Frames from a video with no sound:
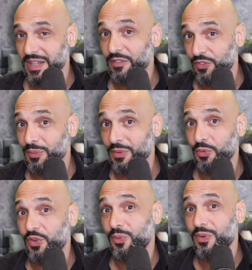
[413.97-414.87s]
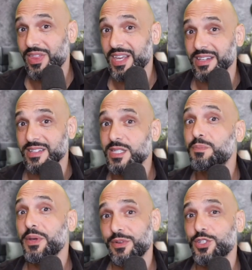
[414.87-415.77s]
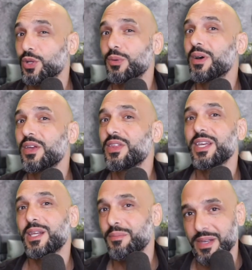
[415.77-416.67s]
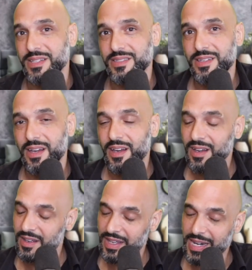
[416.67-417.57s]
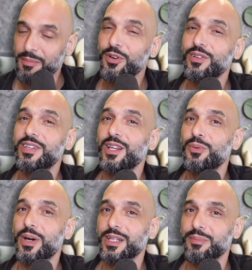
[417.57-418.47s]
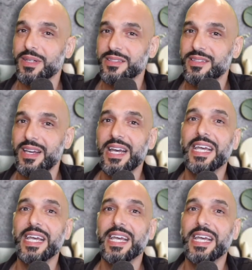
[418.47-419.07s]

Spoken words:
From within, spiritually, what do you think it means? And I'm going to tell you what it means.